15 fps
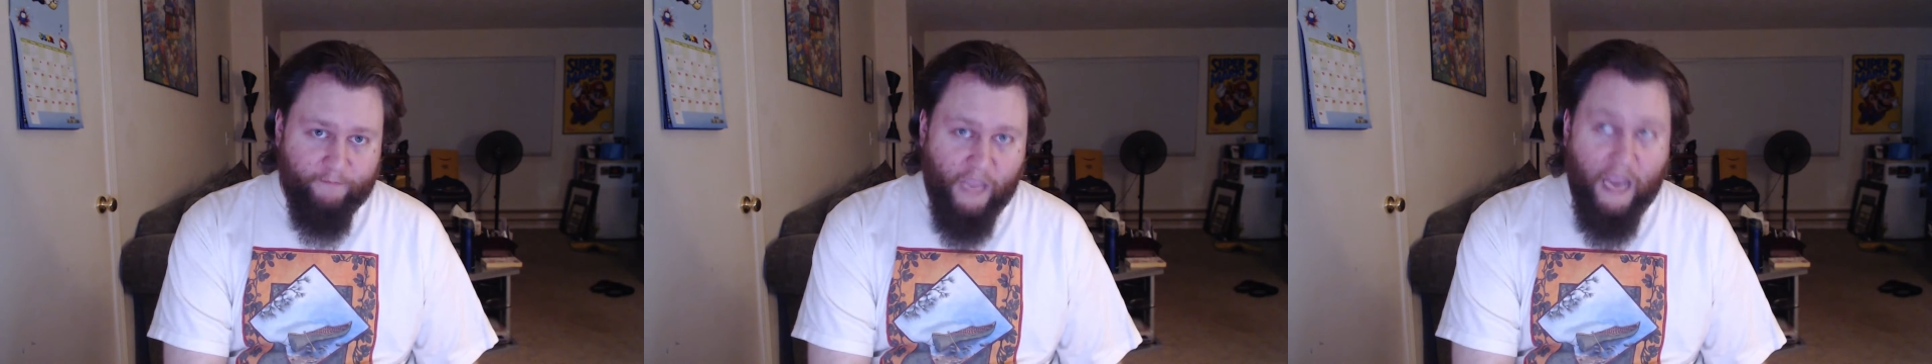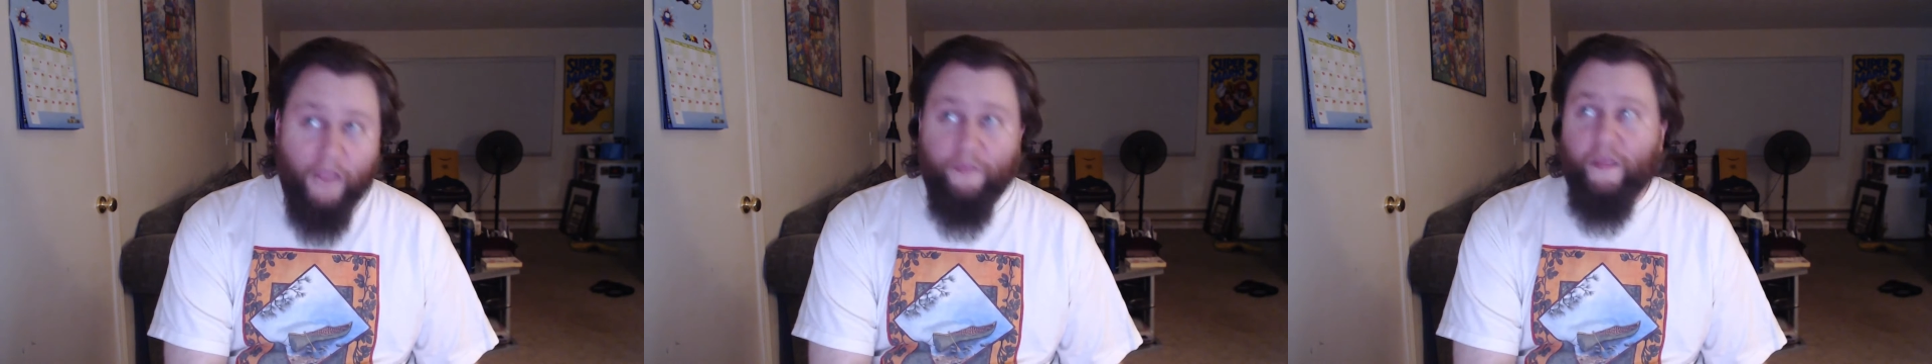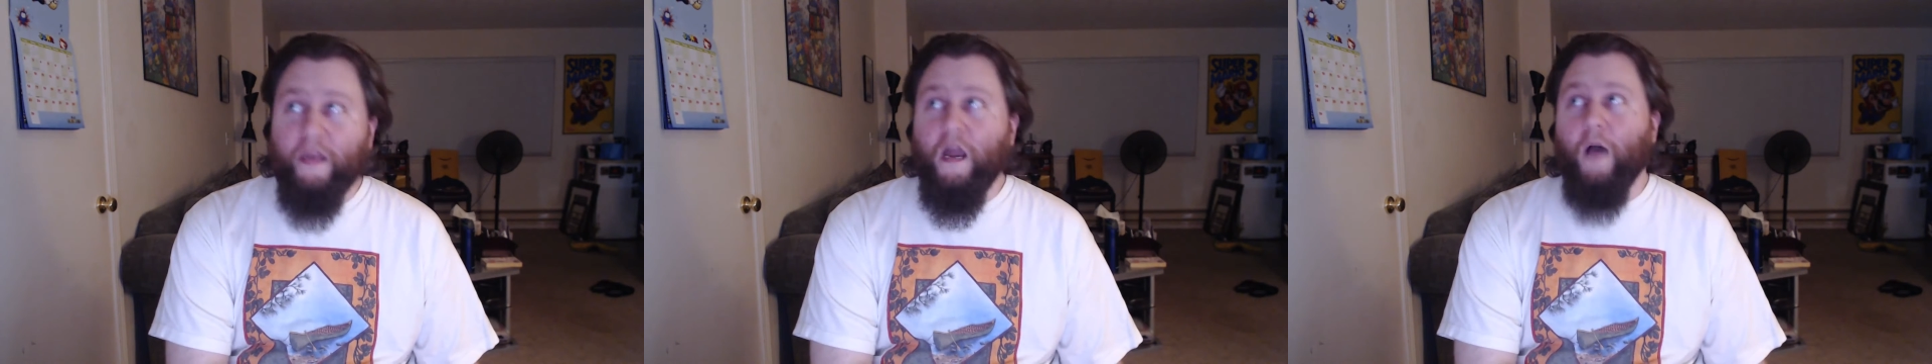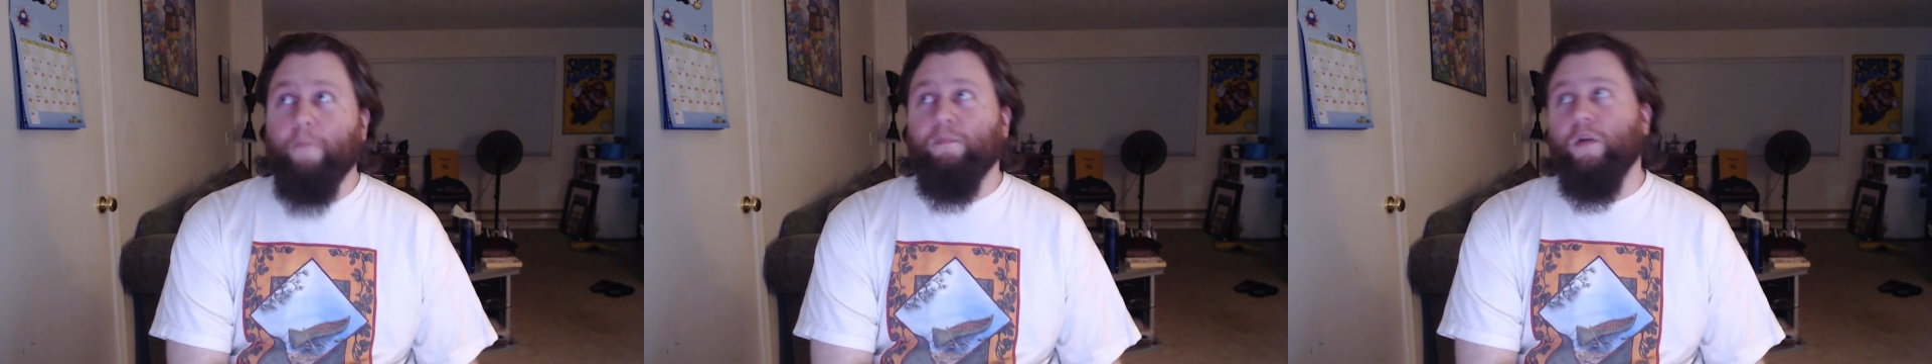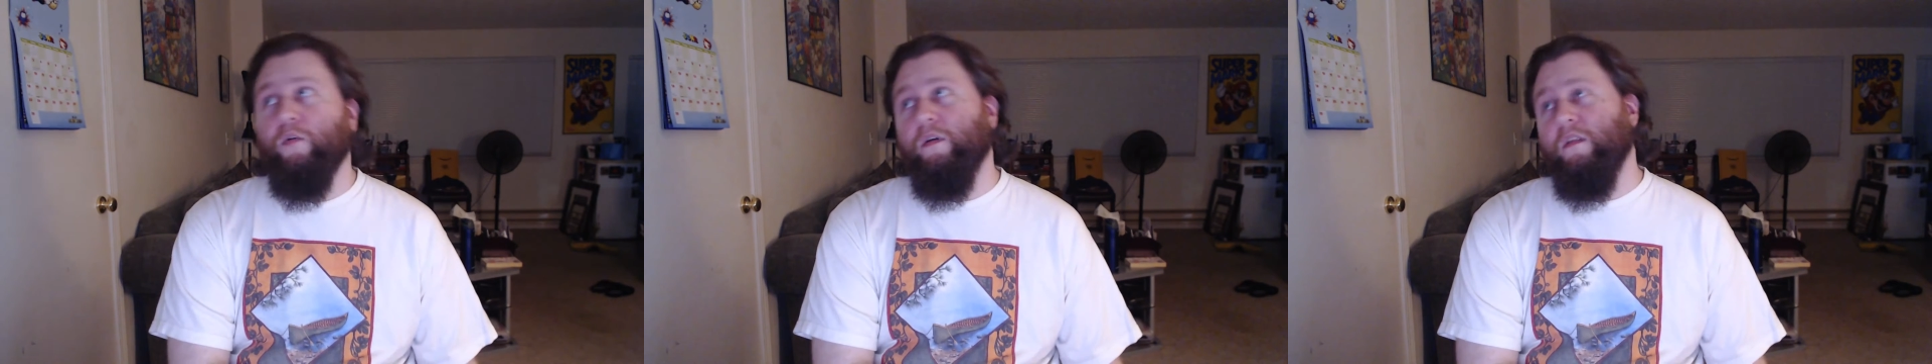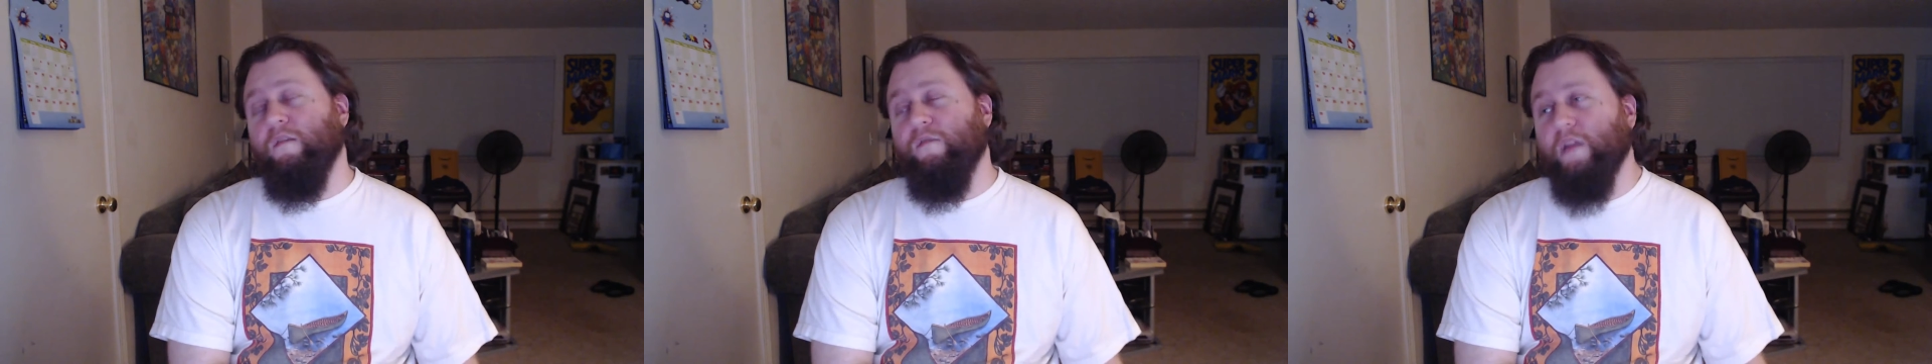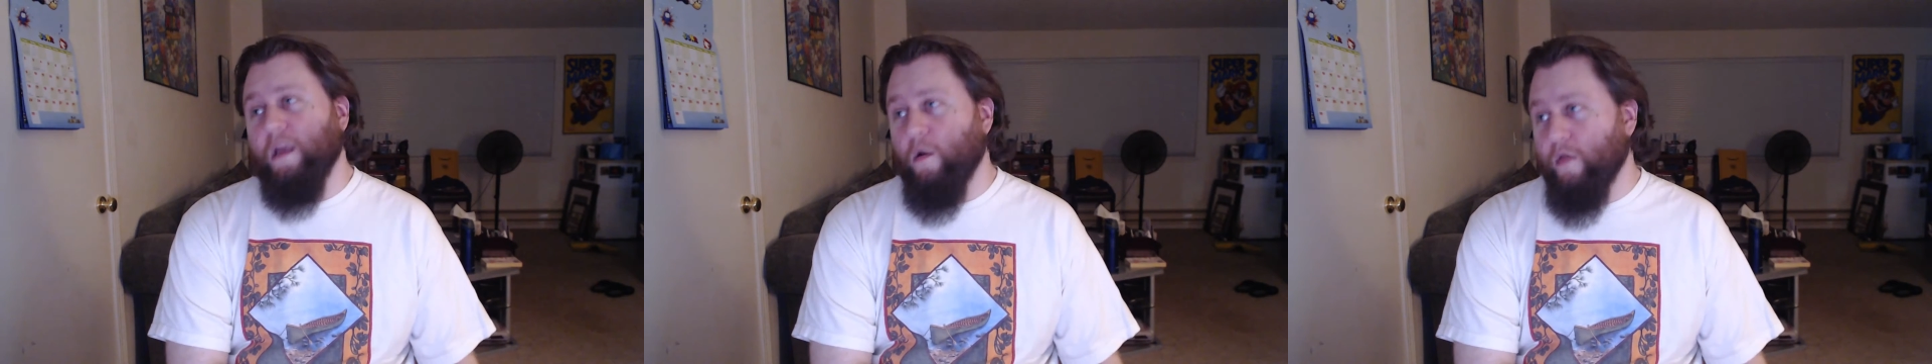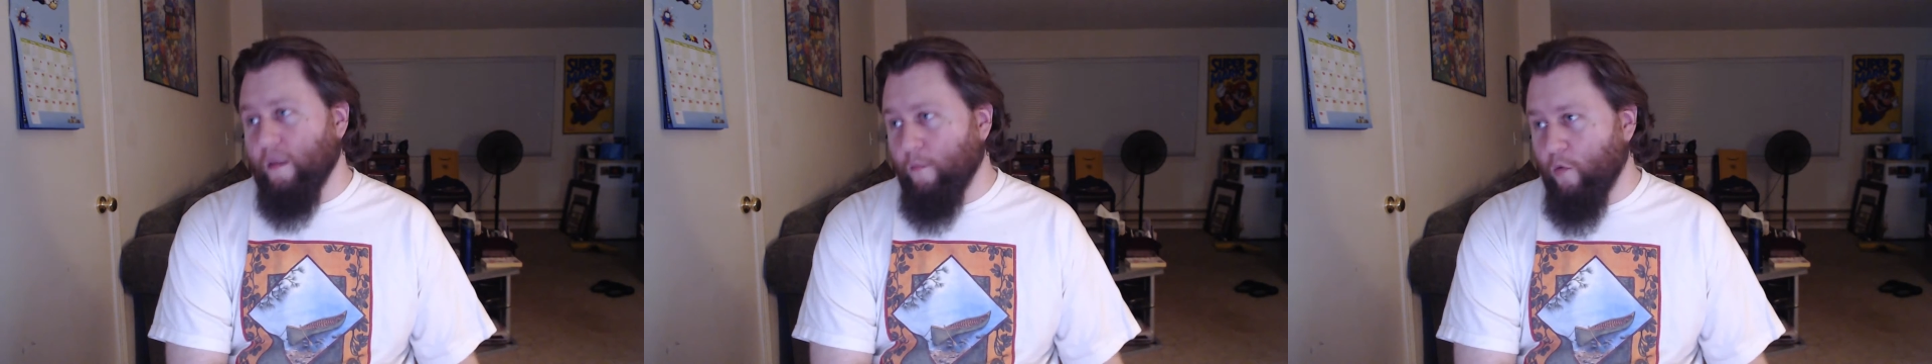and then uploaded the
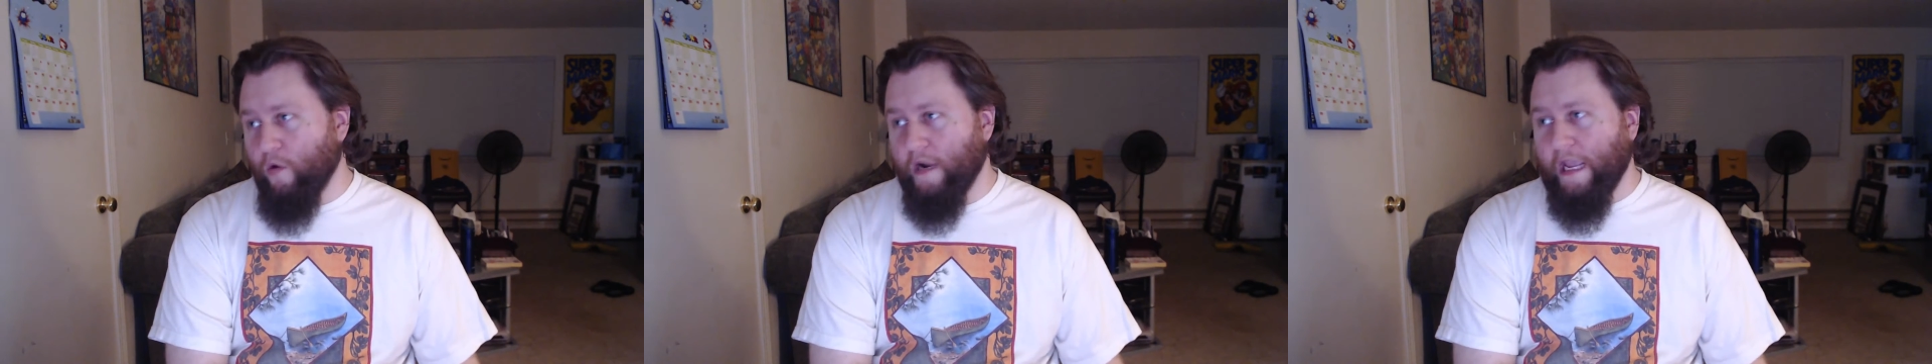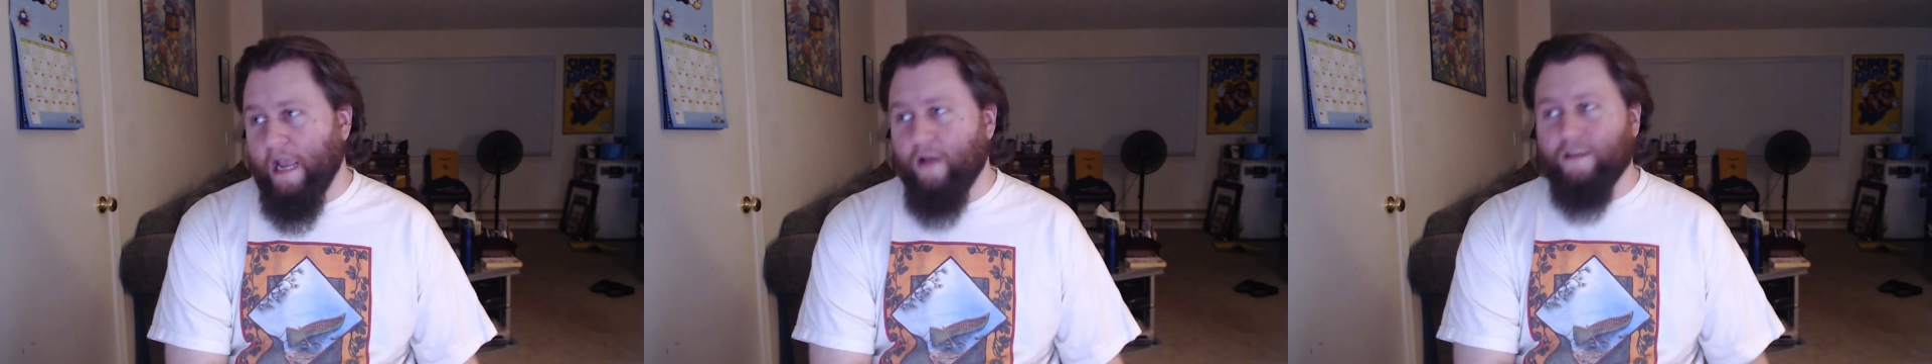video in the morning.